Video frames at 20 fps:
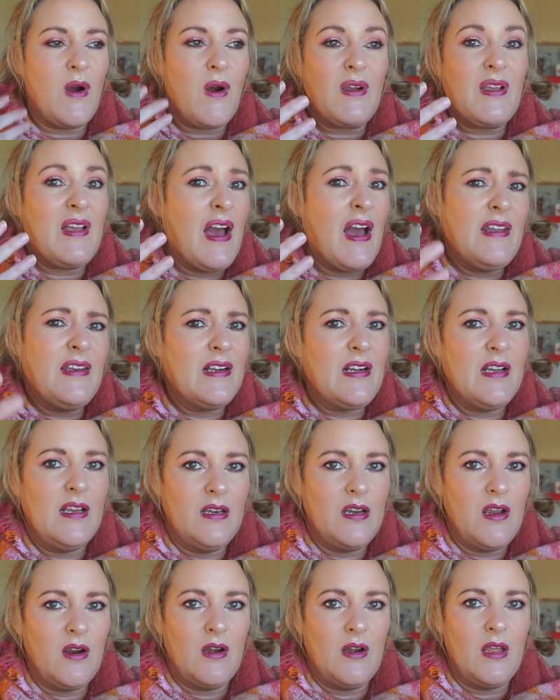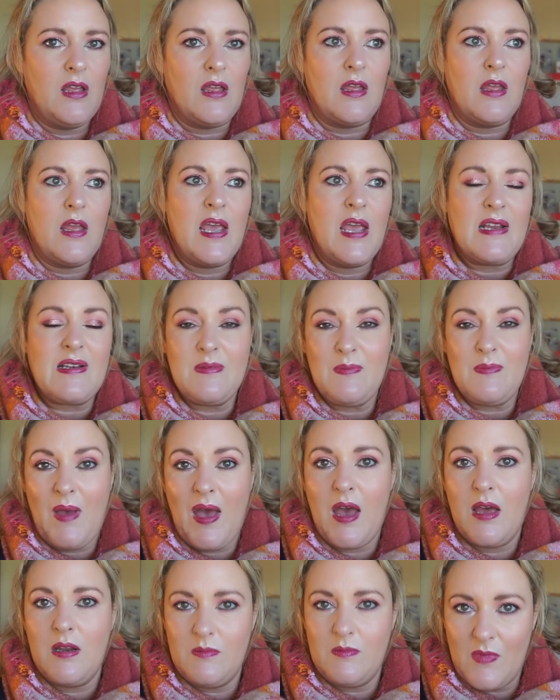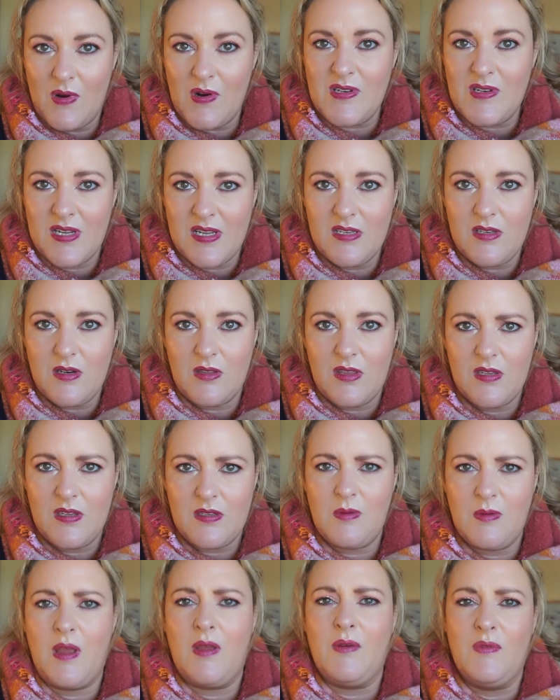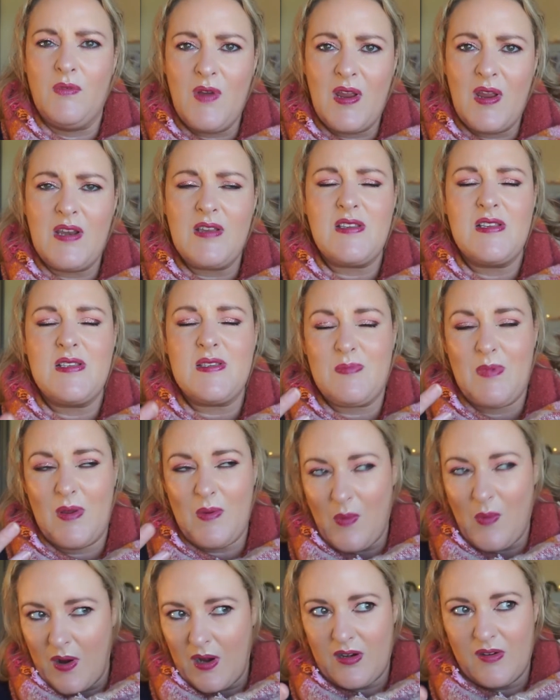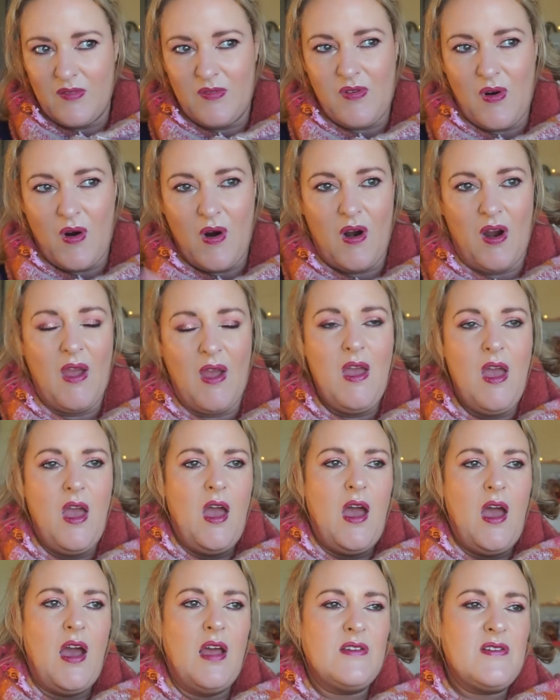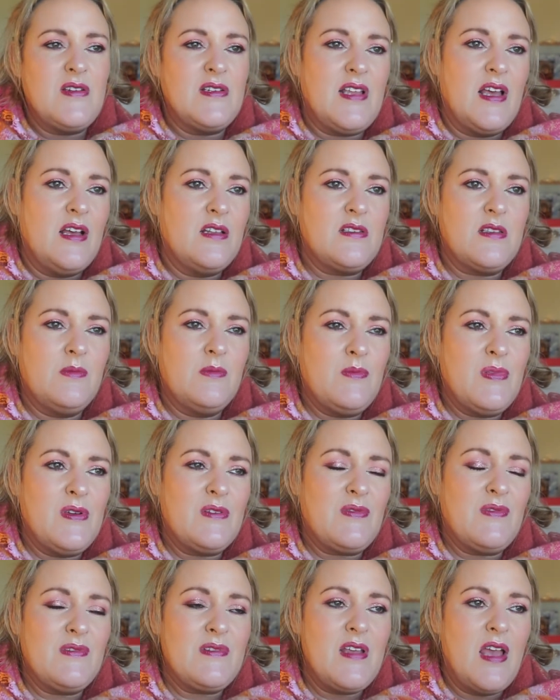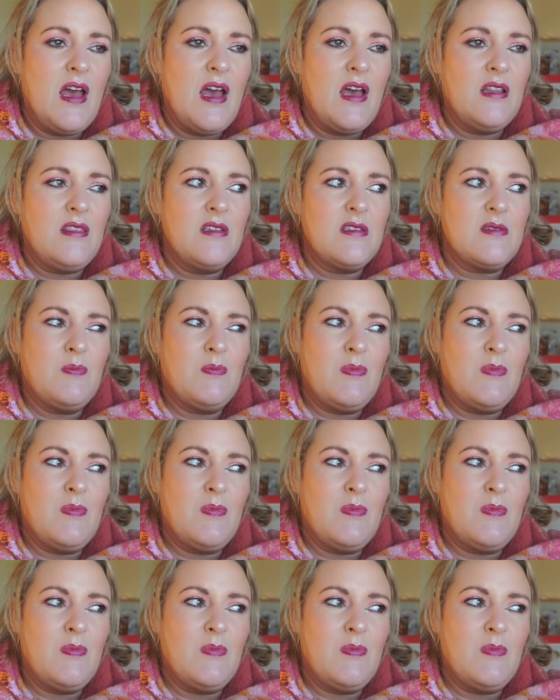organically nearly hit and pan much easier this way. It really seems to be working for her, and she's had some beautiful, she had this